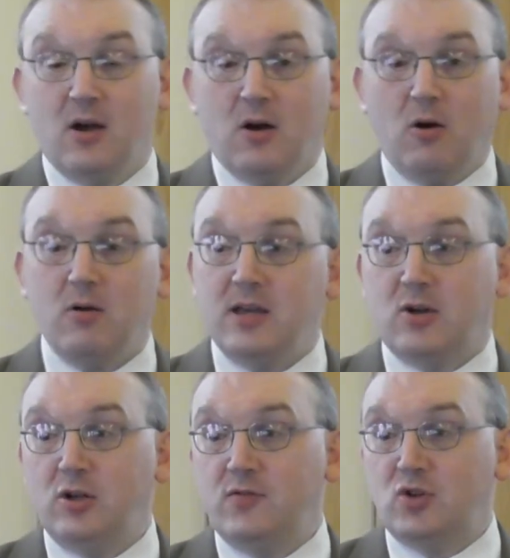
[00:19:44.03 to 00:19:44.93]
or he
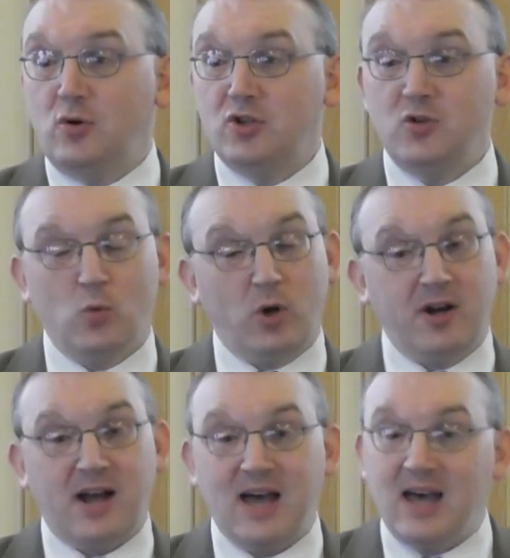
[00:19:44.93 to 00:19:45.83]
could have chosen one and
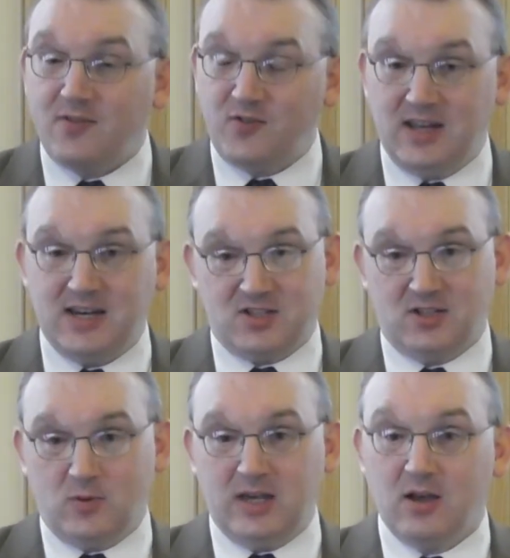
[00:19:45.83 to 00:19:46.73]
a half days in the
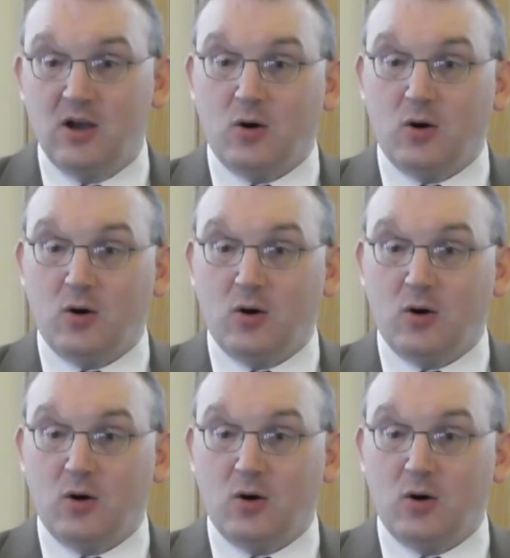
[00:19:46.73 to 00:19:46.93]
week,